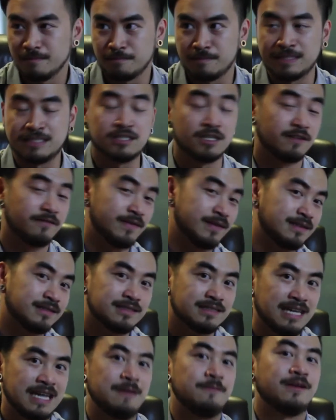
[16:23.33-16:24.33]
be serving the
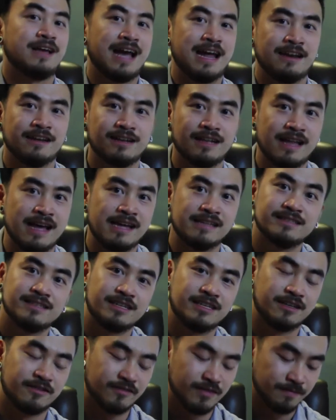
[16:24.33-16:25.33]
same kind of clients a
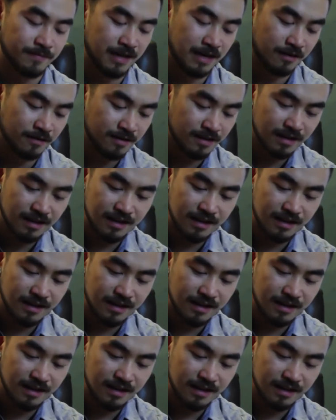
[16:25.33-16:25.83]
year from now.